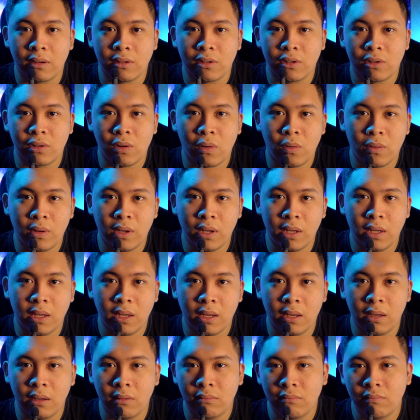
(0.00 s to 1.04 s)

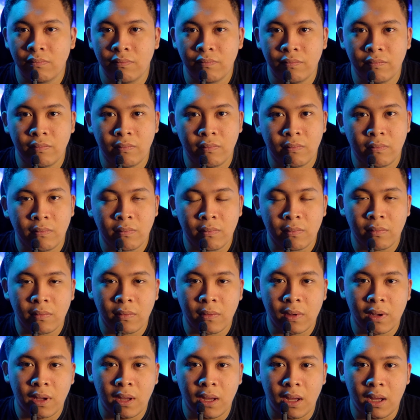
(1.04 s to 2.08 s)
Sony
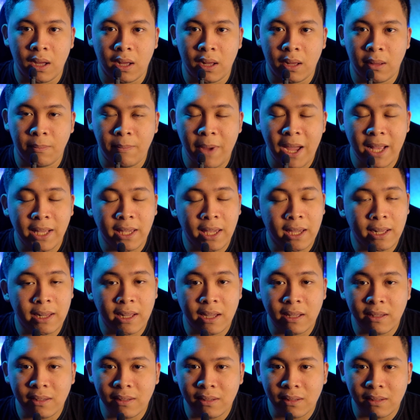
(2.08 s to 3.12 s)
pancake
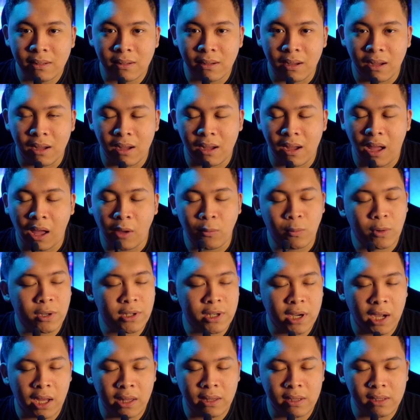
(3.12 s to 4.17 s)
lens. I
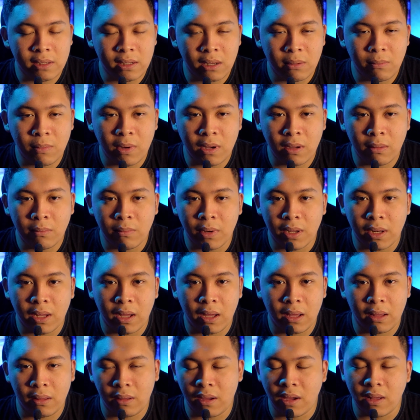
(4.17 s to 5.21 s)
wish I had the Sigma, but
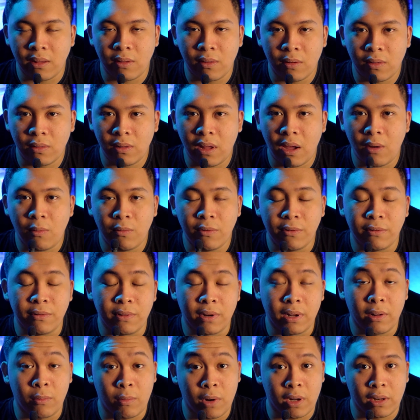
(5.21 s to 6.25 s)
I don't. I would
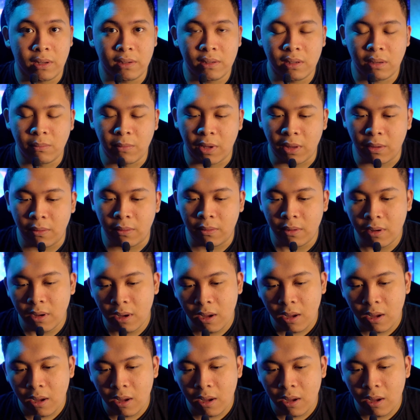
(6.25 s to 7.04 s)
really want the Sigma though.